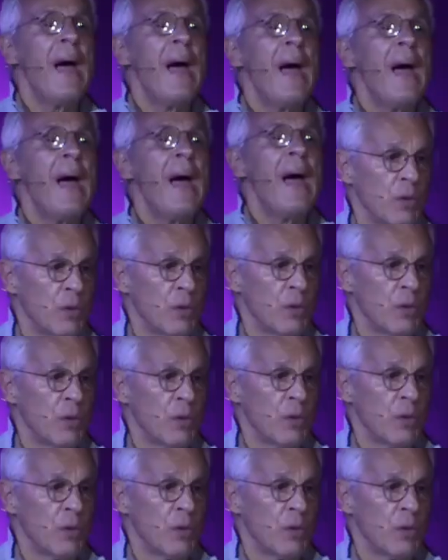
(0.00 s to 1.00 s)
of Israel
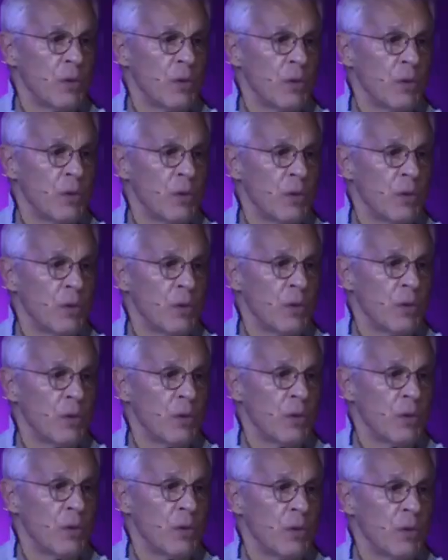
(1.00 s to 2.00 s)
from the beginning,
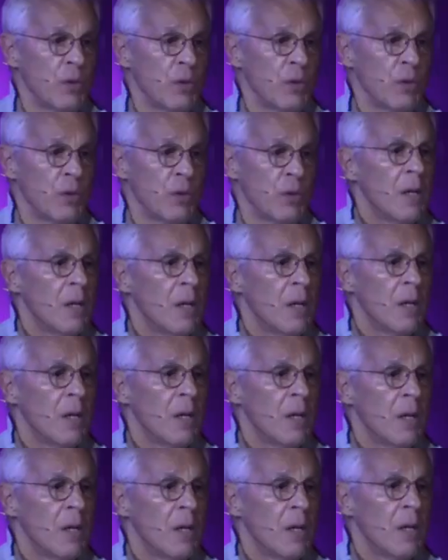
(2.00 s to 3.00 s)

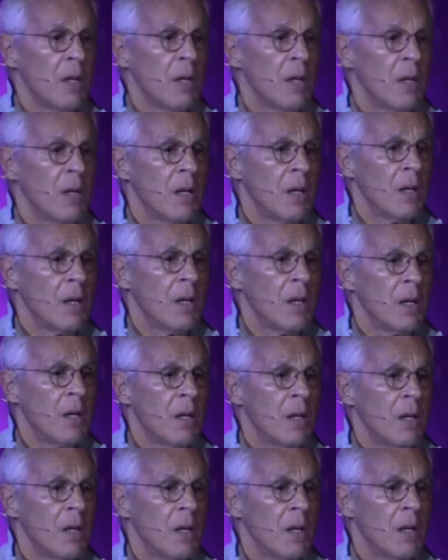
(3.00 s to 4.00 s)
as it is true
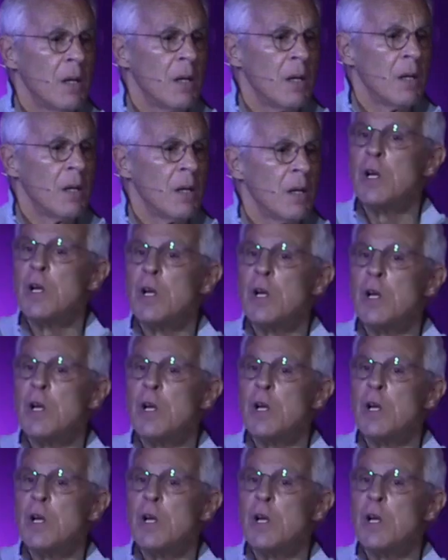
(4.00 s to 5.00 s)
of us,
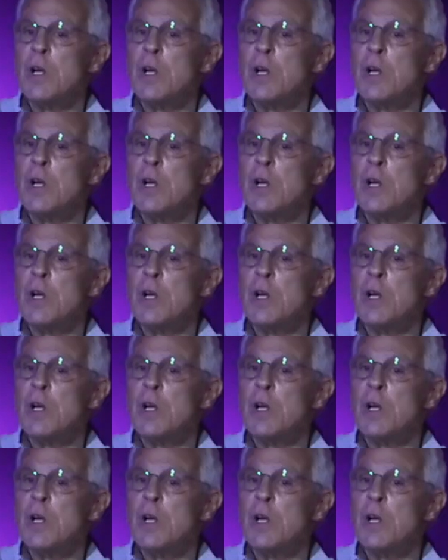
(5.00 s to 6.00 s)
if you've been in
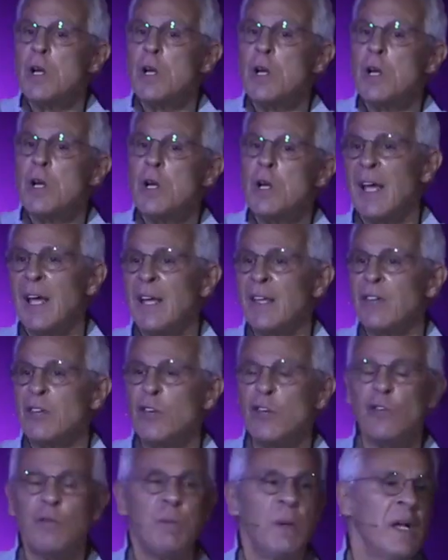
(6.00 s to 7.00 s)
America
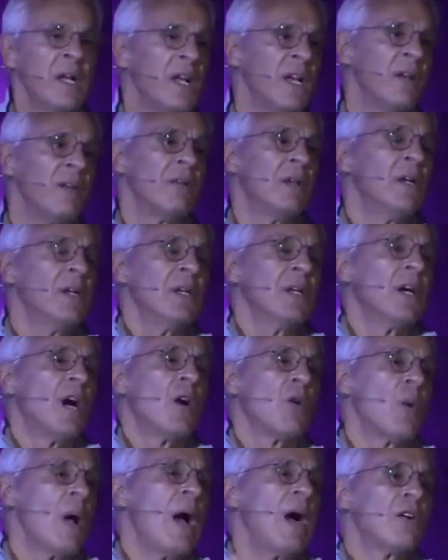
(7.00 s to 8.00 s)
and you've been in,
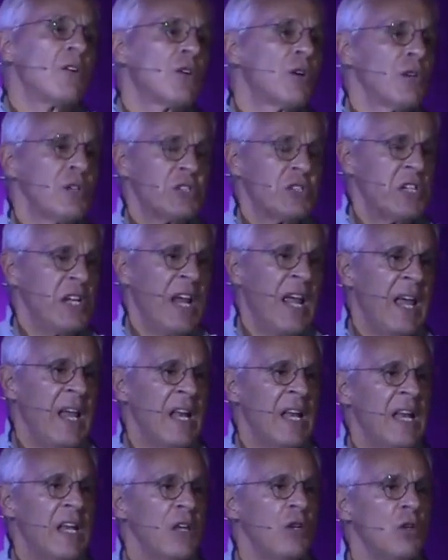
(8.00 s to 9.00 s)
around
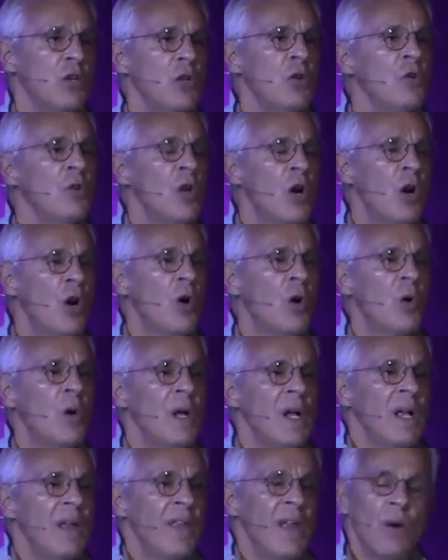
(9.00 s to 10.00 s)
Christianity, you
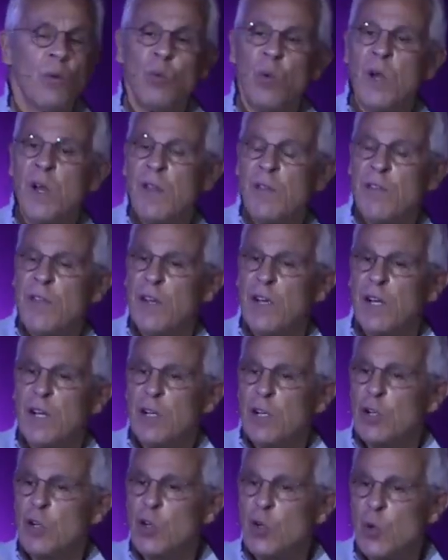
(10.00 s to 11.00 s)
know that one of
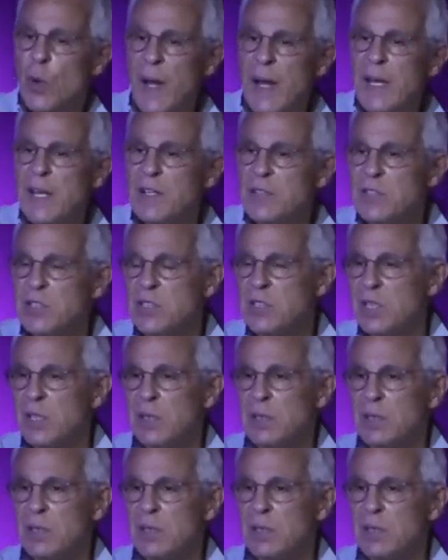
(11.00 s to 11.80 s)
the greatest